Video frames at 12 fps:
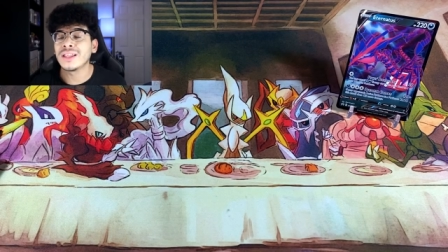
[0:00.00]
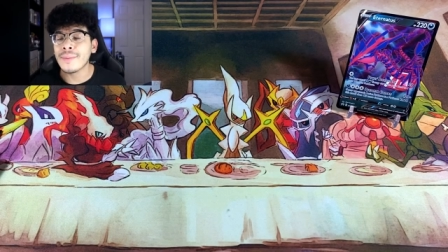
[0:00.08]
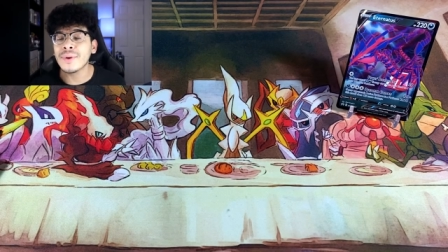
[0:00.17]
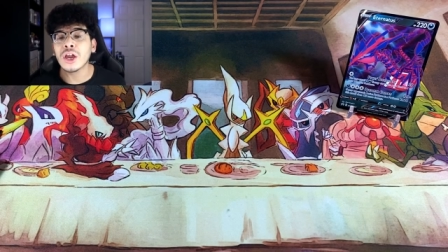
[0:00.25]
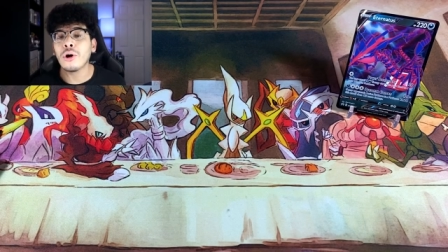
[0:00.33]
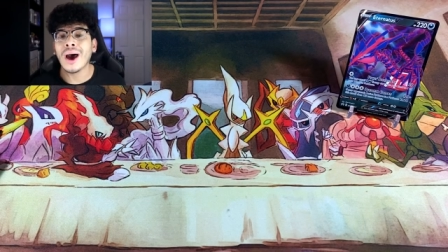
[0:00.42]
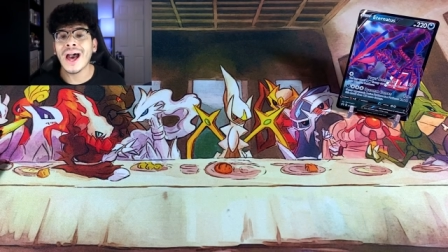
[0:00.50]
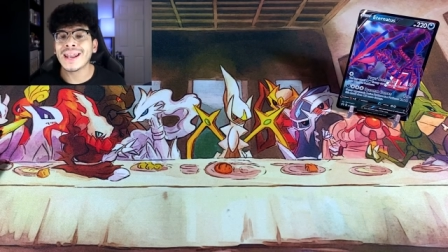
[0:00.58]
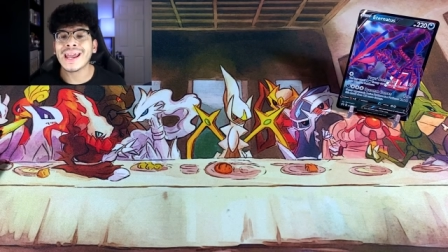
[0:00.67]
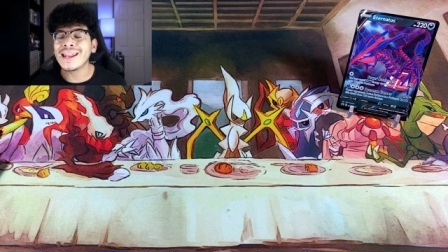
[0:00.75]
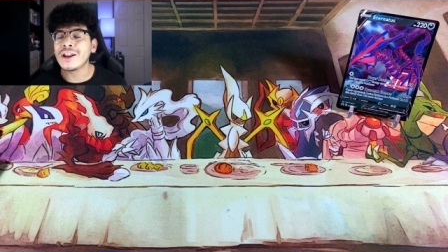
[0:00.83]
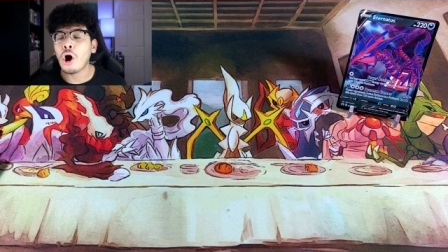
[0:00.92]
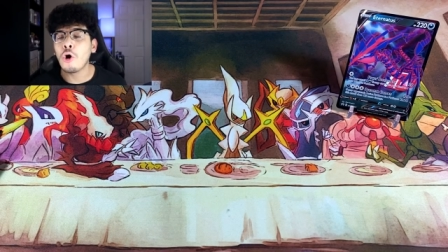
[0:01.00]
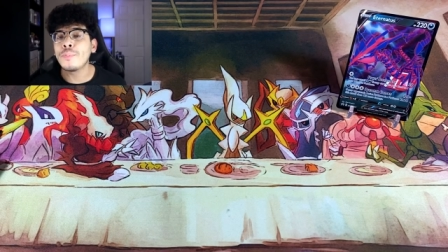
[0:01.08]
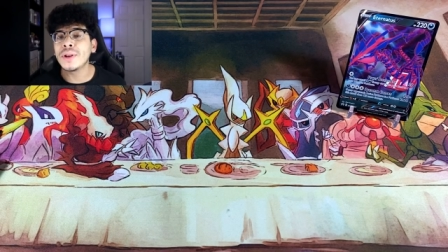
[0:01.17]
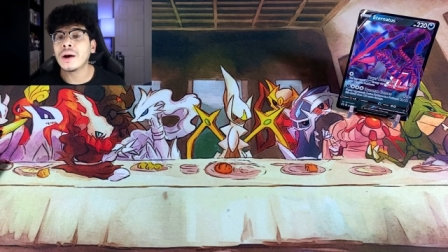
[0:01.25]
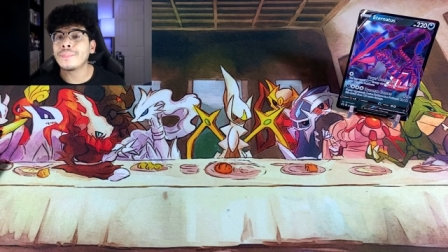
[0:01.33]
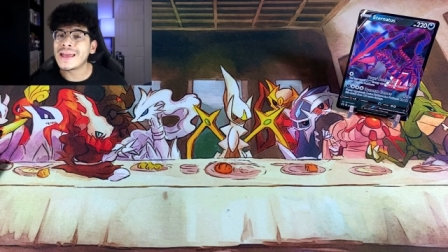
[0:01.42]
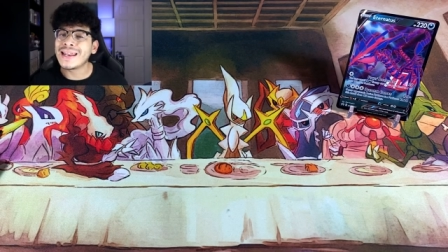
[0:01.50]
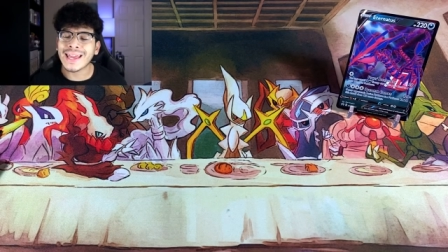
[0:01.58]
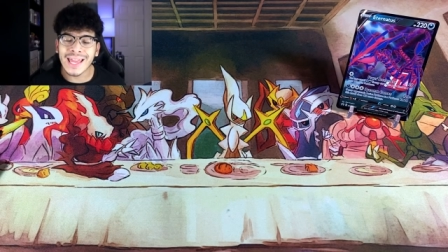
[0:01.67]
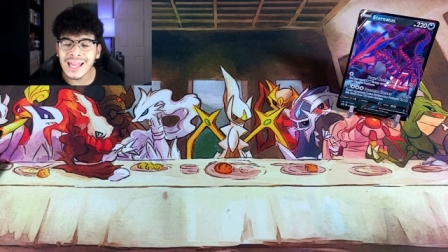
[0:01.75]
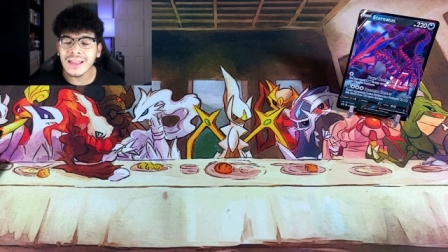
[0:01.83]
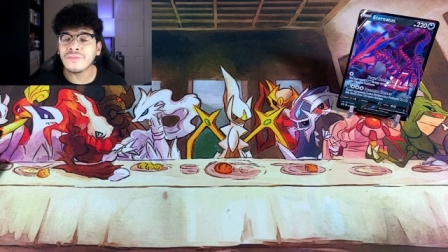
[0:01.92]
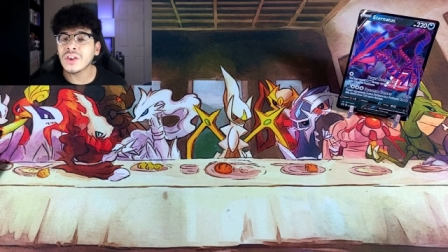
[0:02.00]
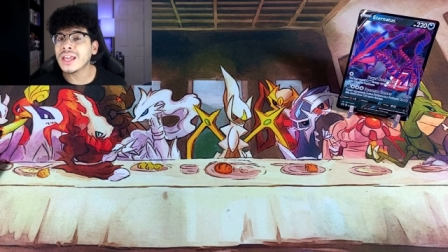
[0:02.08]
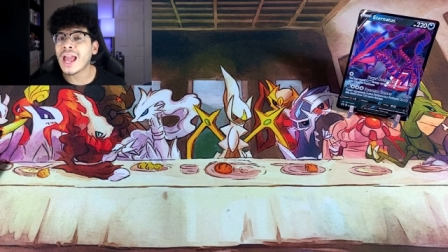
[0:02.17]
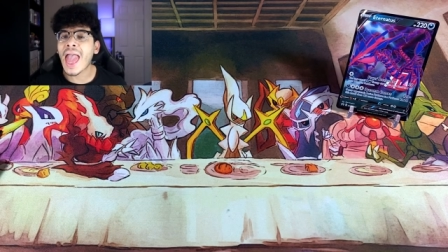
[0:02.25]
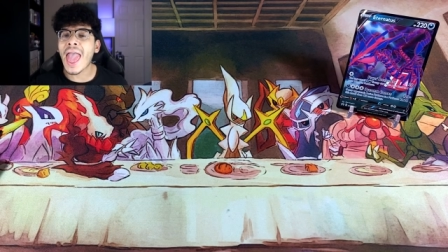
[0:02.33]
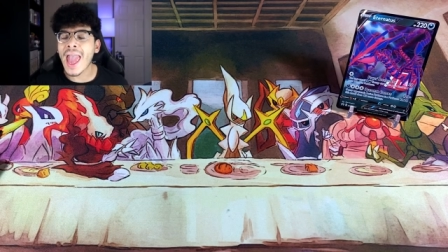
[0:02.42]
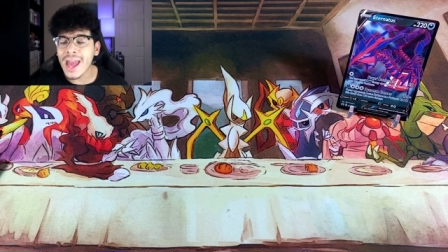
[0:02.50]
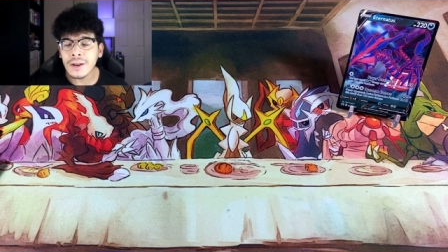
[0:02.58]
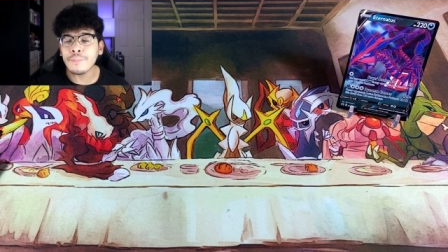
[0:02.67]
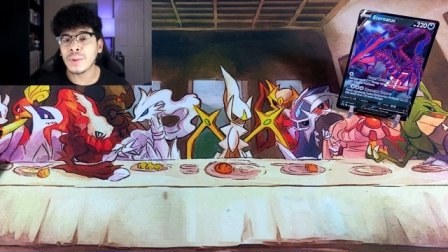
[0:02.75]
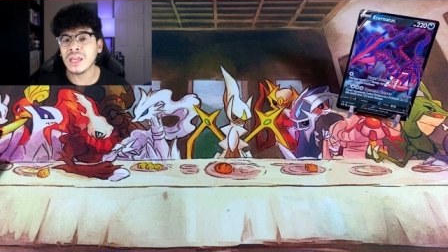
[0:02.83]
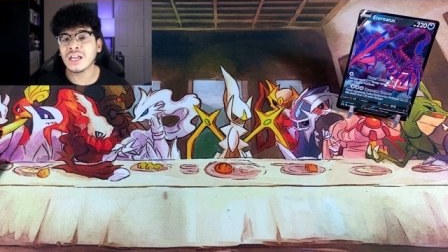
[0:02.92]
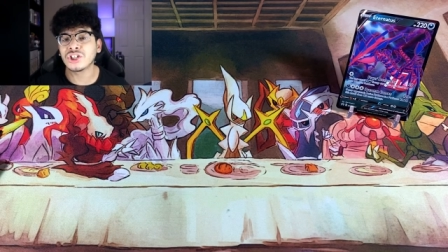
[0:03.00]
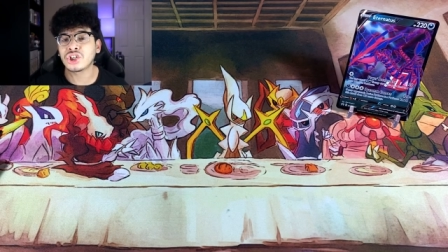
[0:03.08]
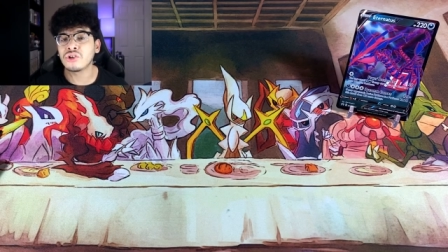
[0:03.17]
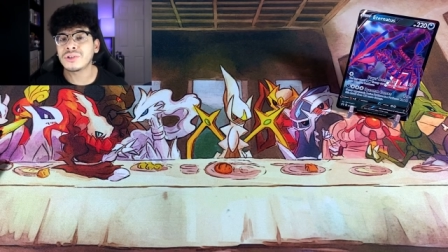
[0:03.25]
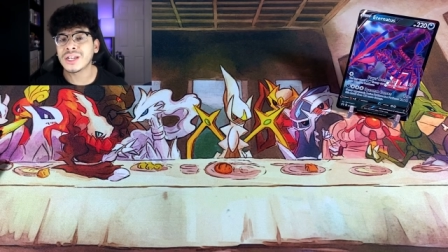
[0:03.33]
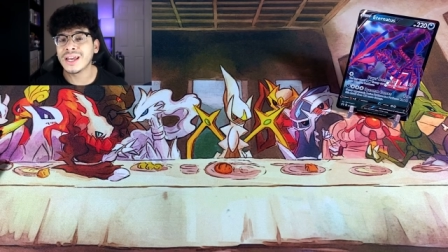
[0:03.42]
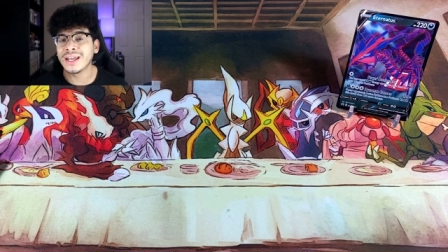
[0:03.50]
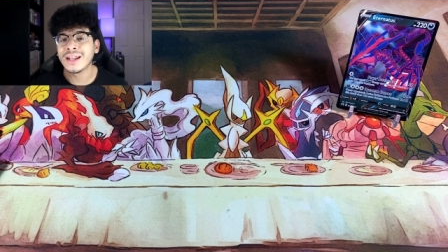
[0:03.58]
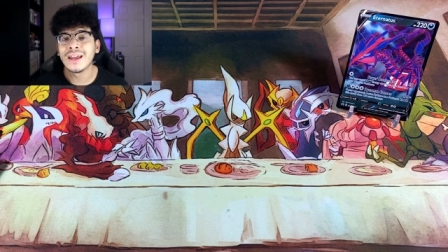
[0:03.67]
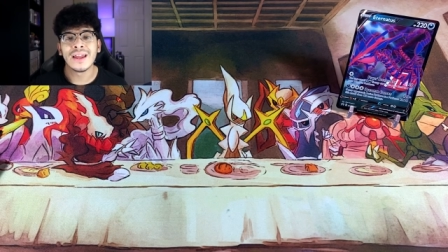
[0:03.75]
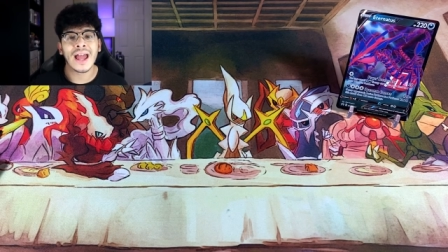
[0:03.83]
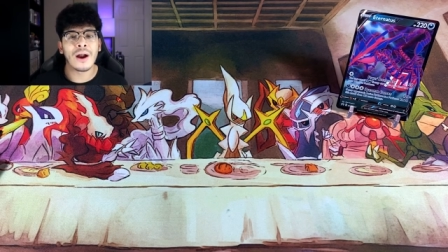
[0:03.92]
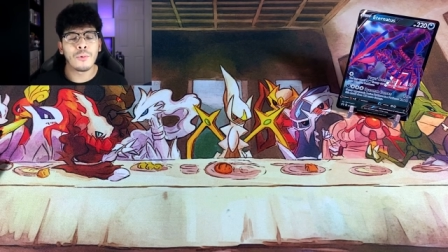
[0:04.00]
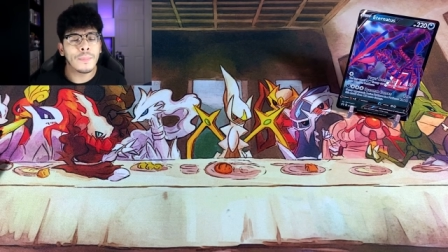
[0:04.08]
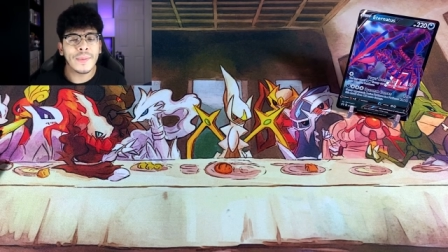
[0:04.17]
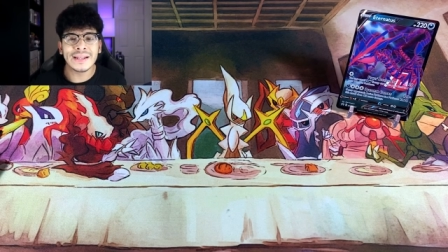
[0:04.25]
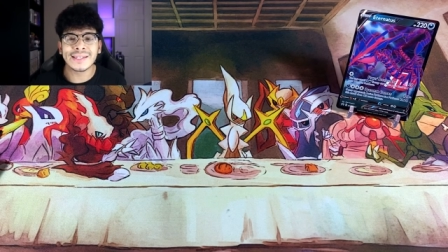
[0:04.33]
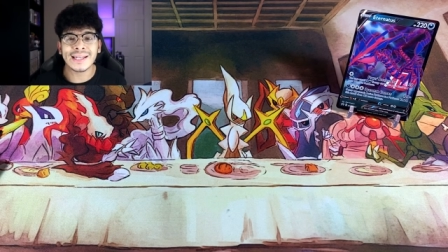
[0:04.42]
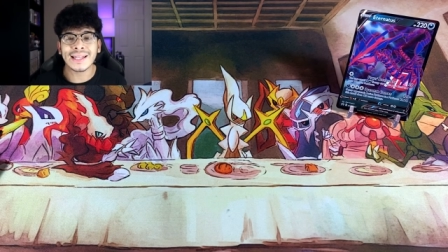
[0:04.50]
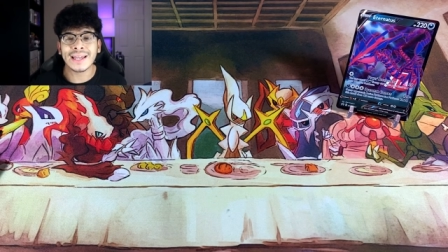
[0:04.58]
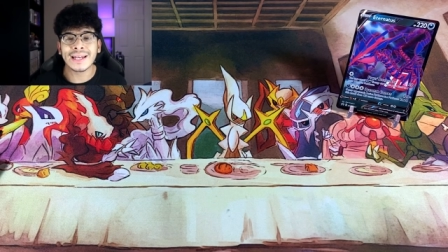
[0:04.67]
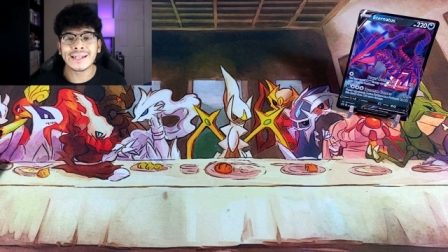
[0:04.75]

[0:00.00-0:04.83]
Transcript: Let me go ahead and open up an Eevee and a Pikachu tin, and we're basically